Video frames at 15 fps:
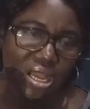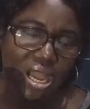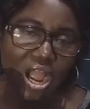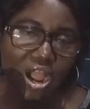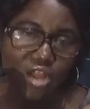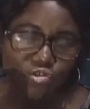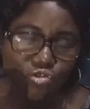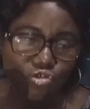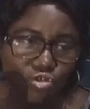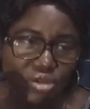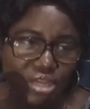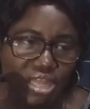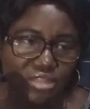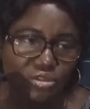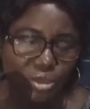How do
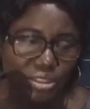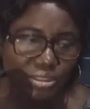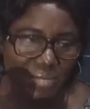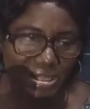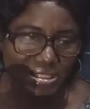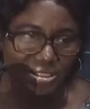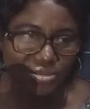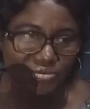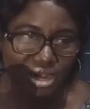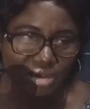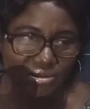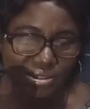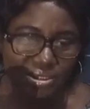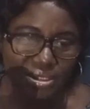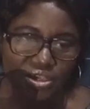you get those
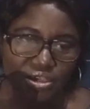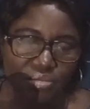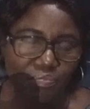materials?